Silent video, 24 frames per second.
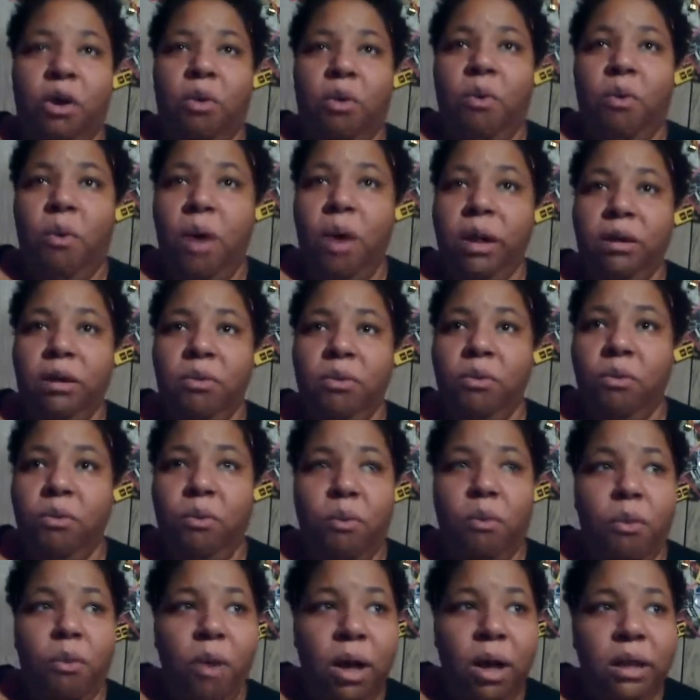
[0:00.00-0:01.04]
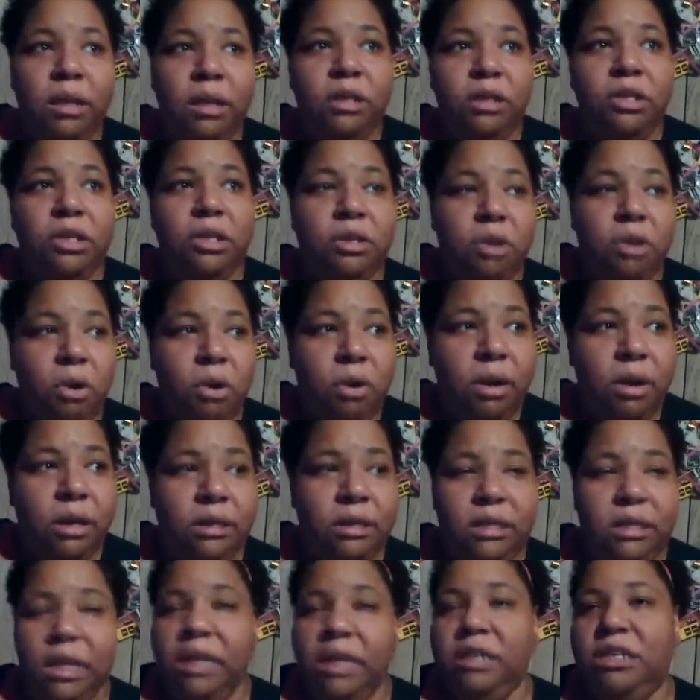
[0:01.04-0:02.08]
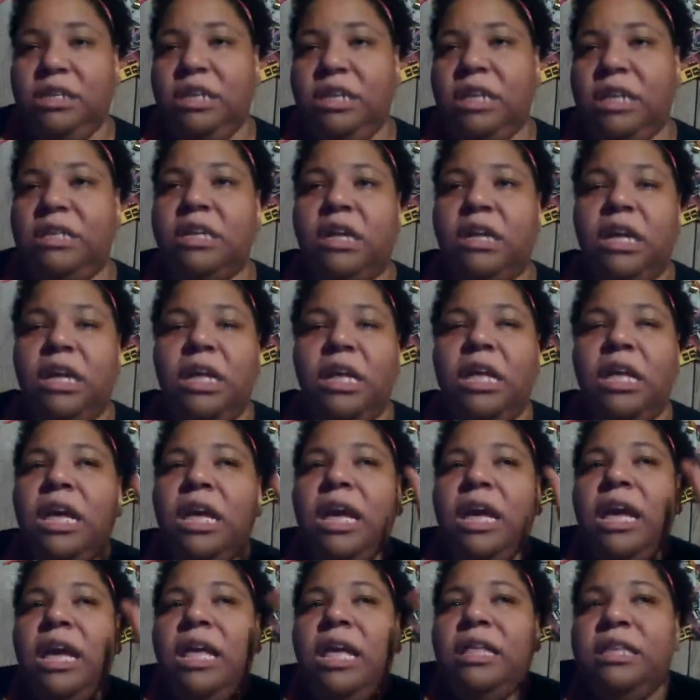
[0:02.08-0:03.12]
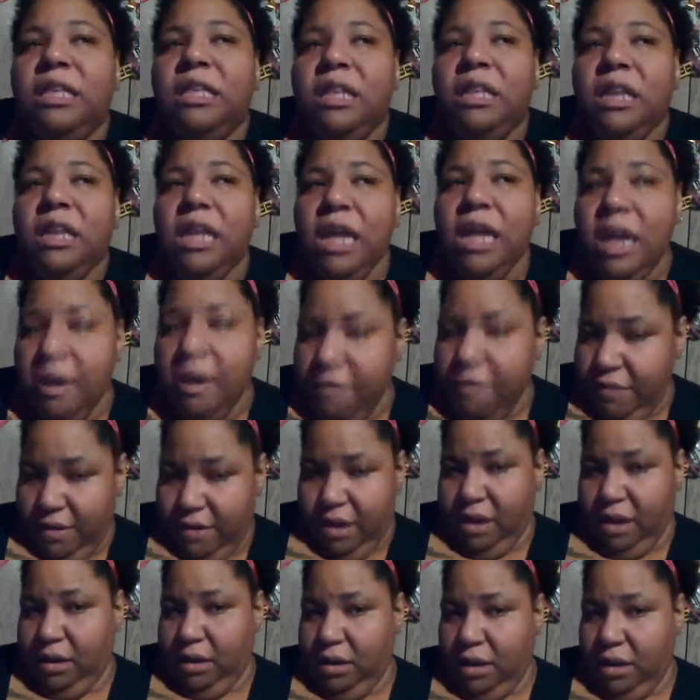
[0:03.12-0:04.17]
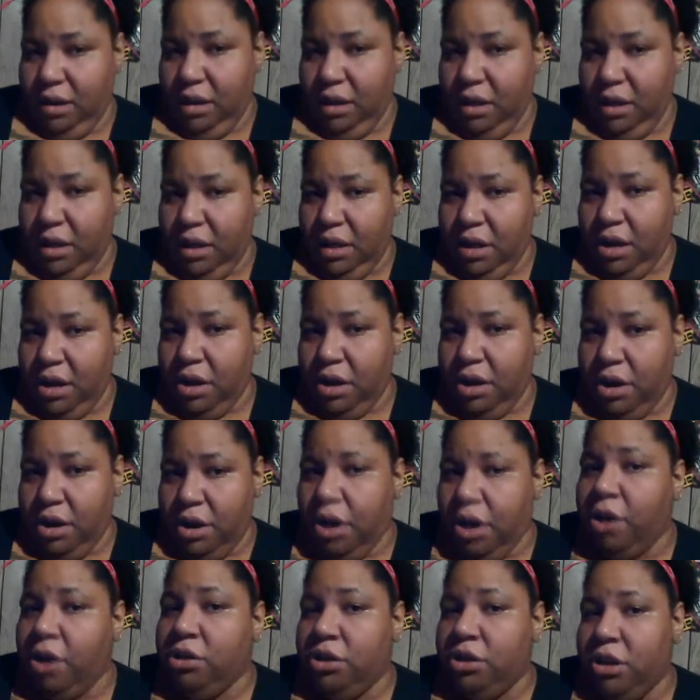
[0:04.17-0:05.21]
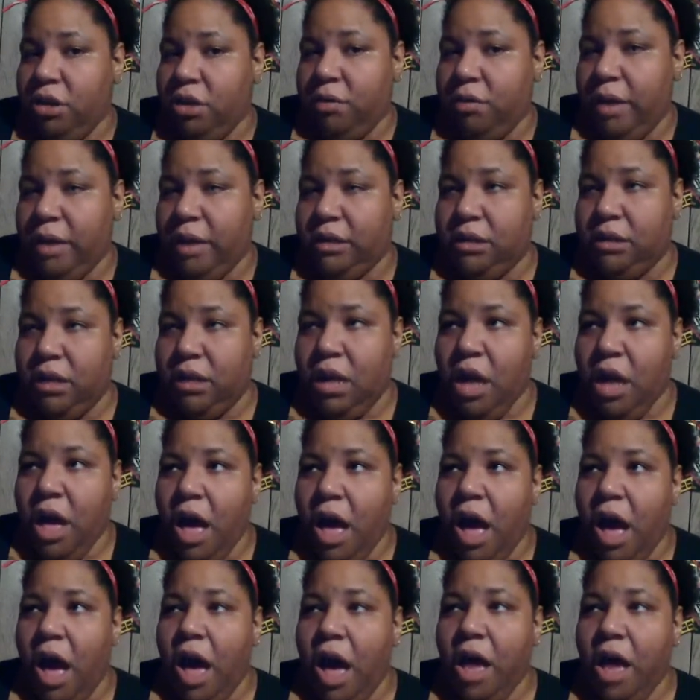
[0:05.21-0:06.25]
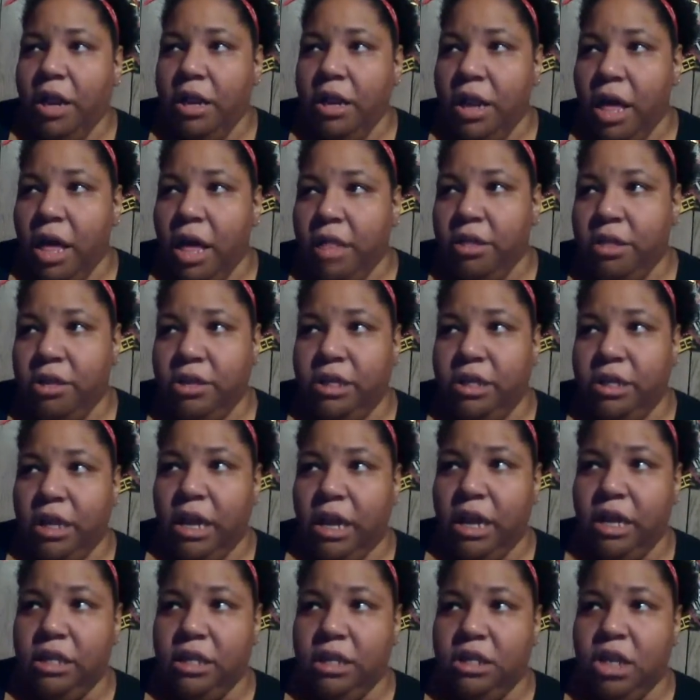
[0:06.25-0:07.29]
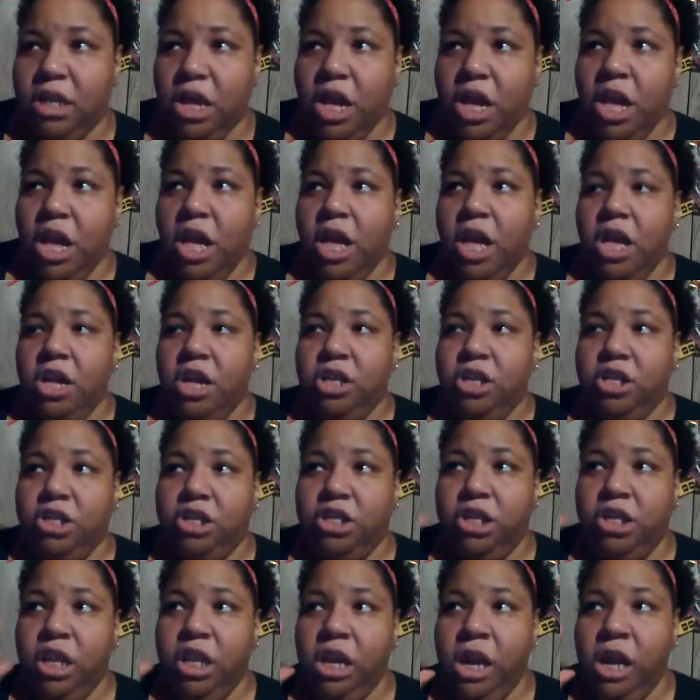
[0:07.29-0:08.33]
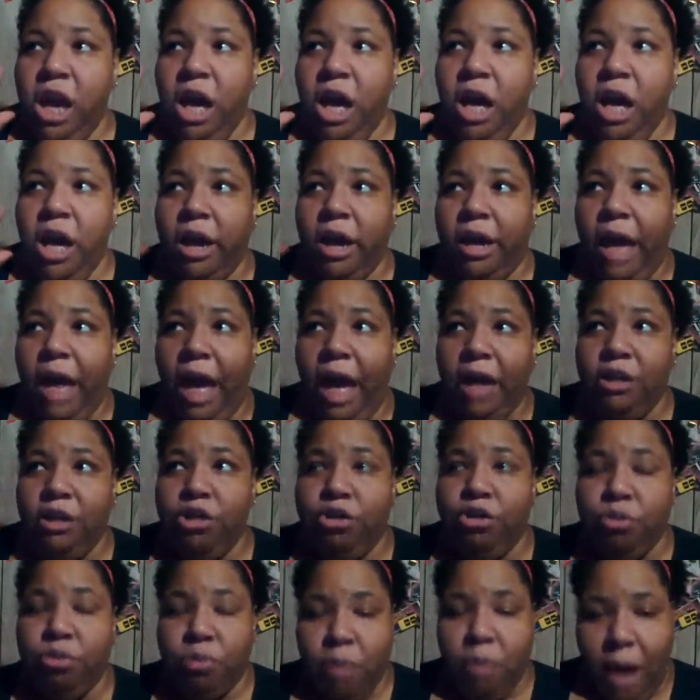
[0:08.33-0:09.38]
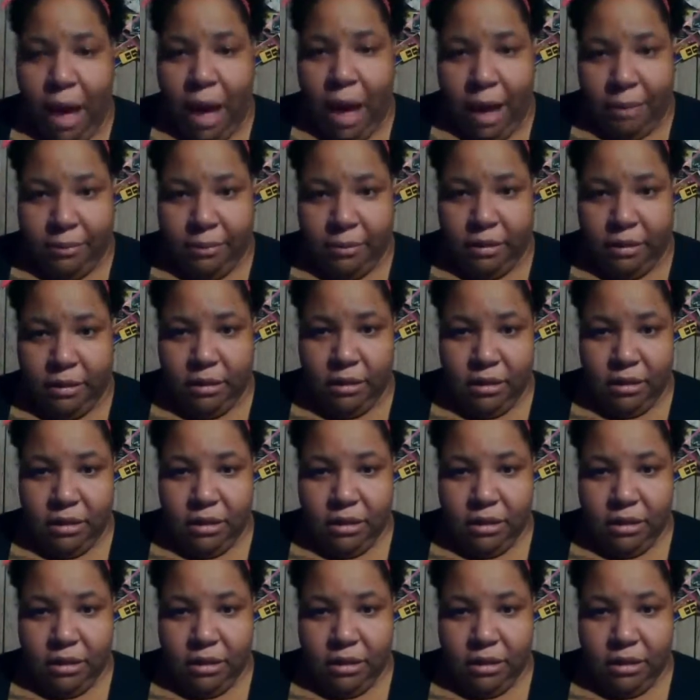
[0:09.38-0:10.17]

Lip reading: One story says Jessica is leaving Girls' Generation. Another says she got dropped.